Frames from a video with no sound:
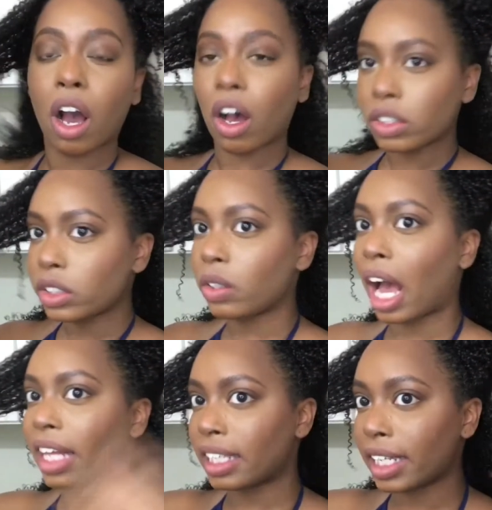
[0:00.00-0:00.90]
Also,
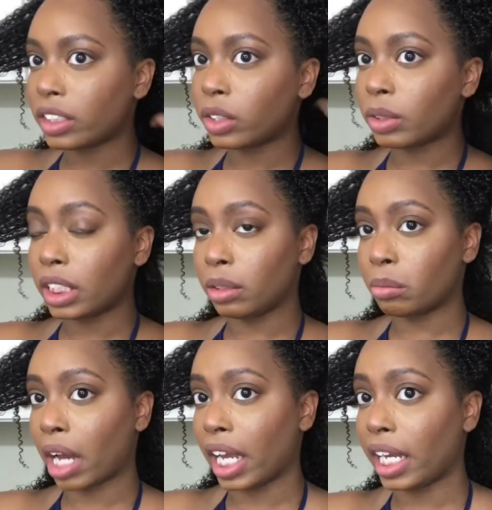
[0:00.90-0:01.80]
I like to keep
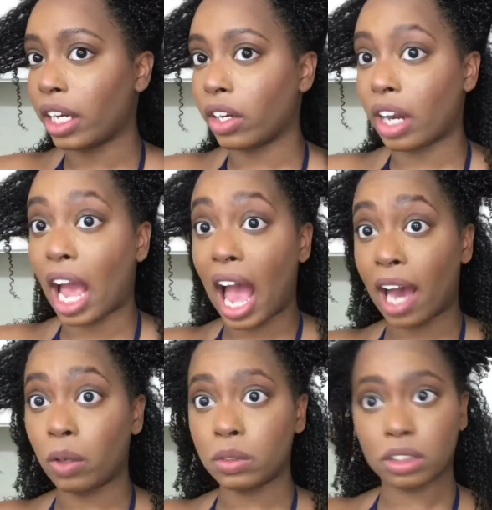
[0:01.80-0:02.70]
my hair
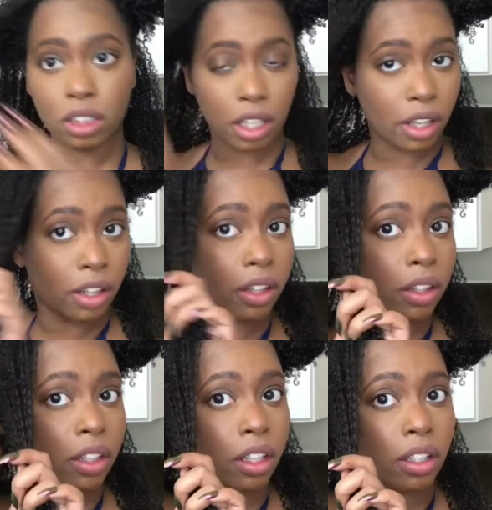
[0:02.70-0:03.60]
out
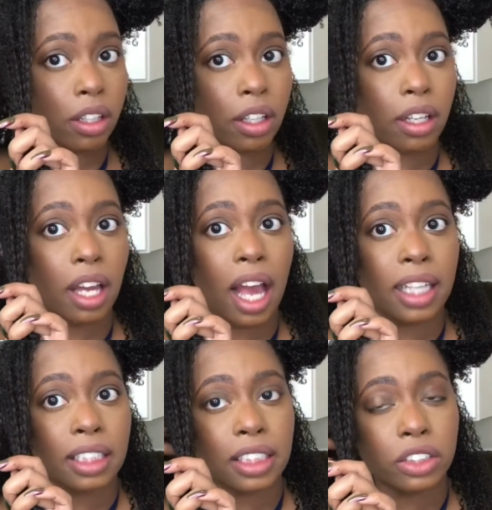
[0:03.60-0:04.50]

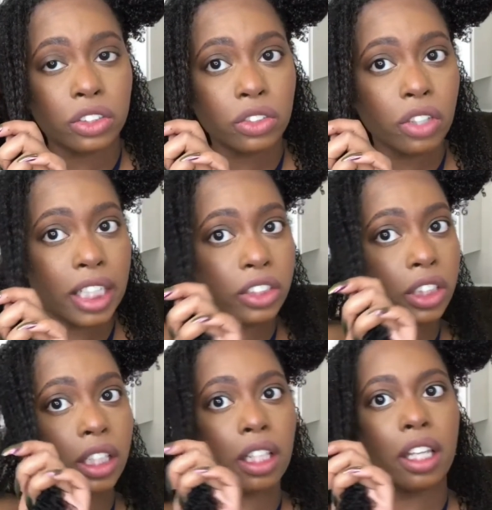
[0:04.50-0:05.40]
as I stretch
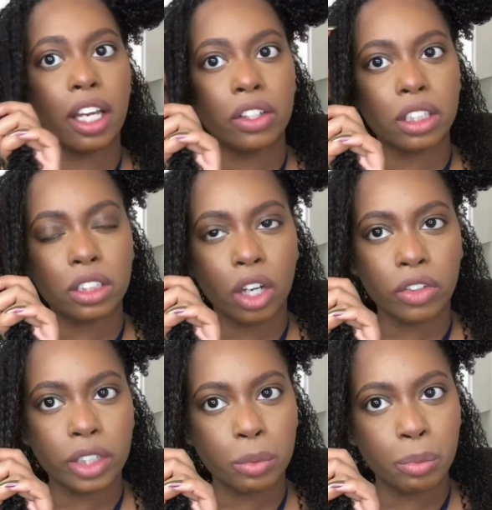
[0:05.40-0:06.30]
it, the hair that's
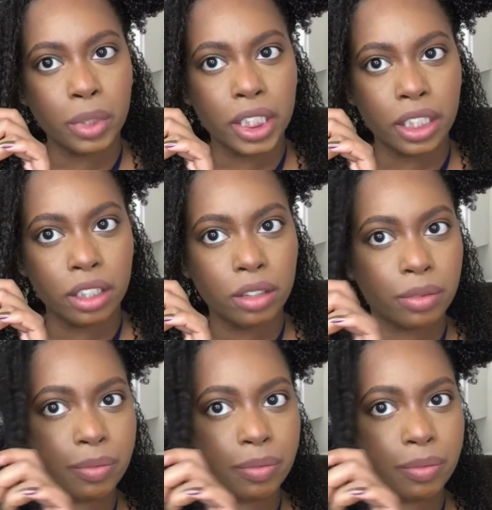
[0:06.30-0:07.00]
already been